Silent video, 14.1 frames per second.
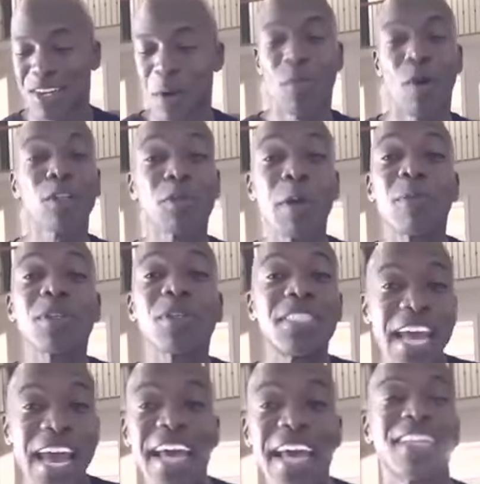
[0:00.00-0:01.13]
Most people's
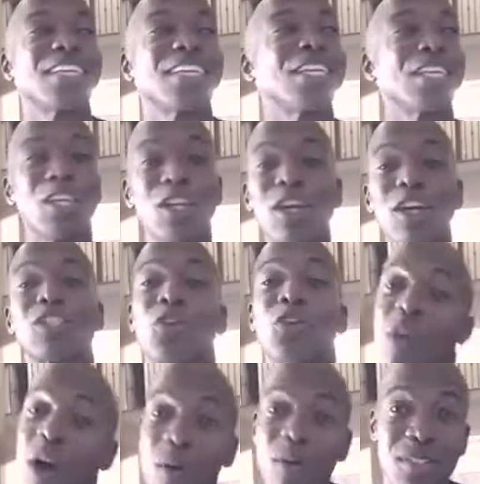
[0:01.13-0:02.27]
net looks
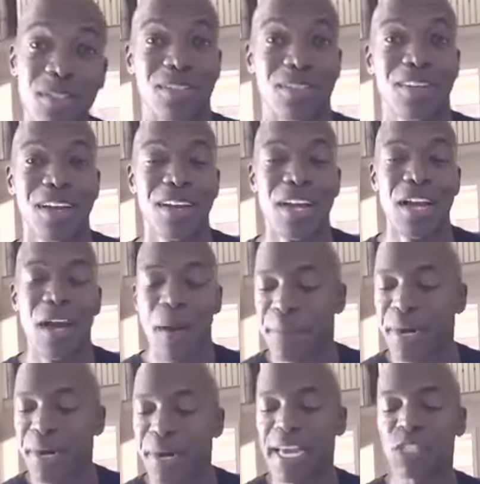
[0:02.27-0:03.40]
gross.
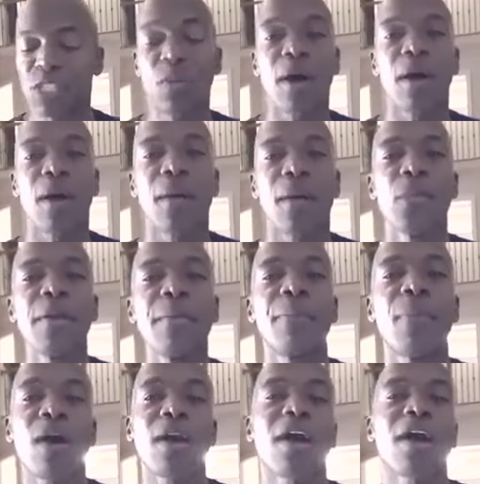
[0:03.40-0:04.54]
But guess what? We
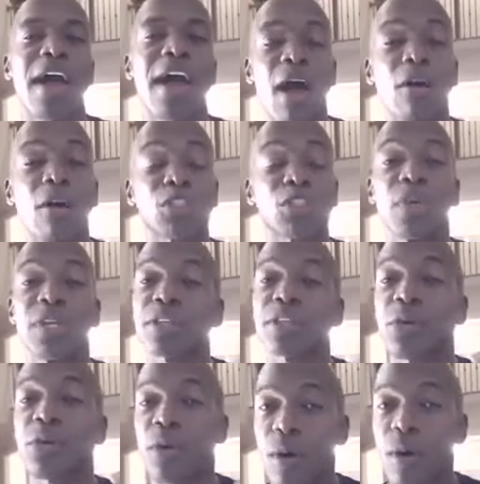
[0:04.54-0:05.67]
bought our house with the
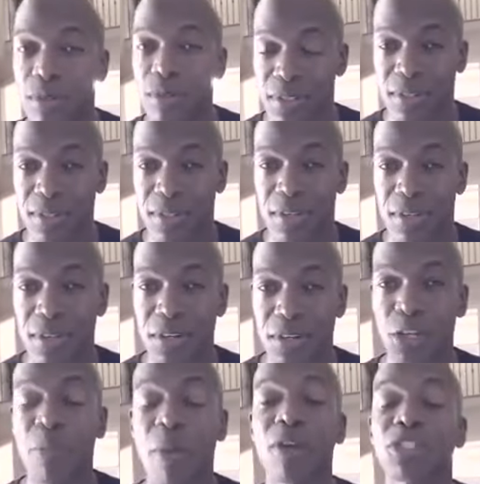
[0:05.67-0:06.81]
gross.
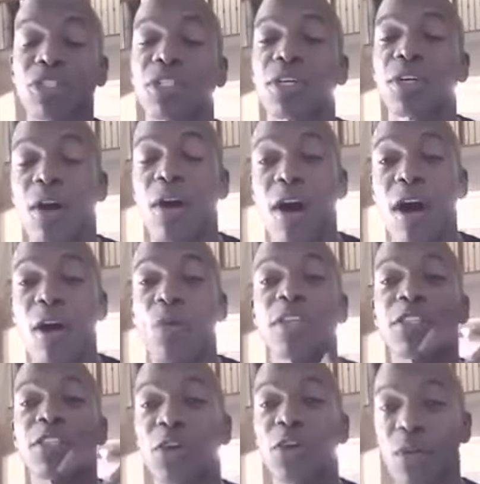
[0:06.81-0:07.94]
You bought your car with
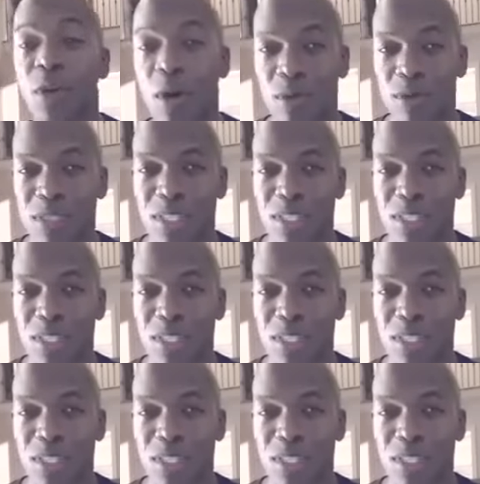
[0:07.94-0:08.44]
the gross.